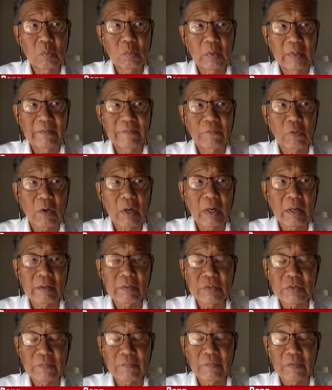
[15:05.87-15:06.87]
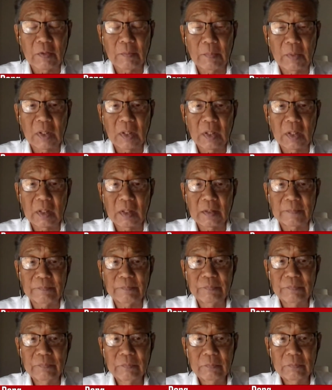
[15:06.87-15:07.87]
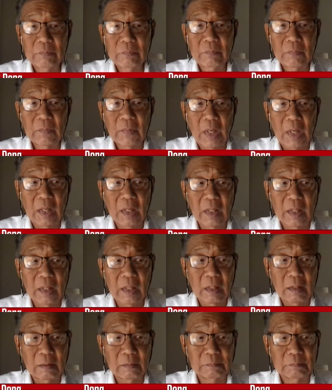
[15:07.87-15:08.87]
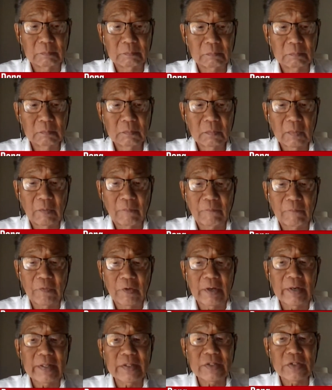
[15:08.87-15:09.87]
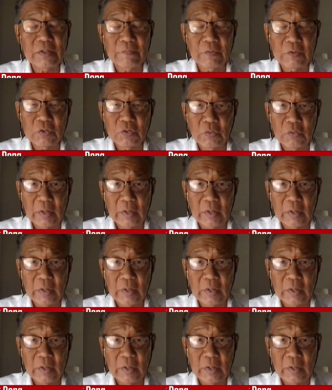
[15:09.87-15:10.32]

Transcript: 24 hours of Le Mans, uh, various different